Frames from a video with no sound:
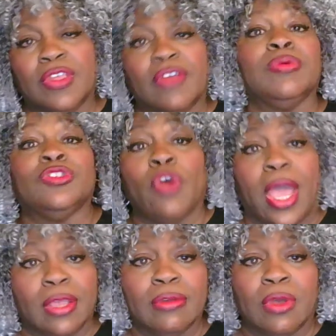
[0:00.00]
a try.
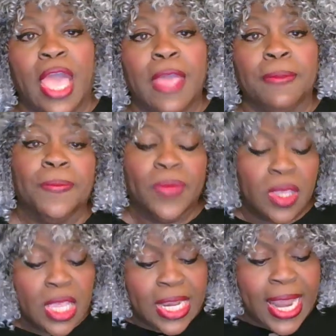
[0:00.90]
Okay.
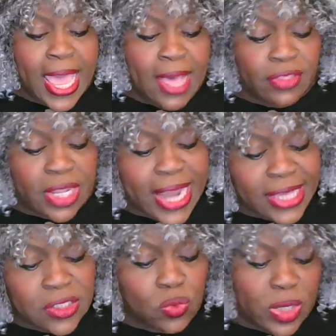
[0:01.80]
Now the
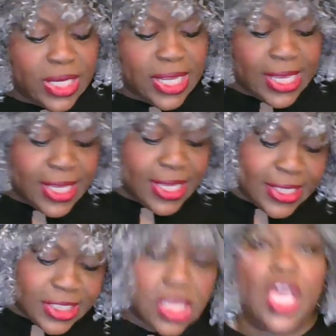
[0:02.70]
next one
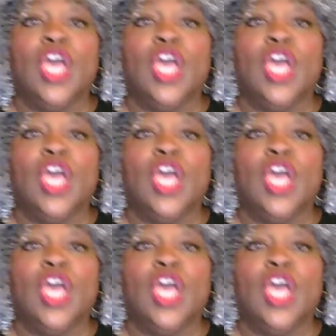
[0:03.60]
is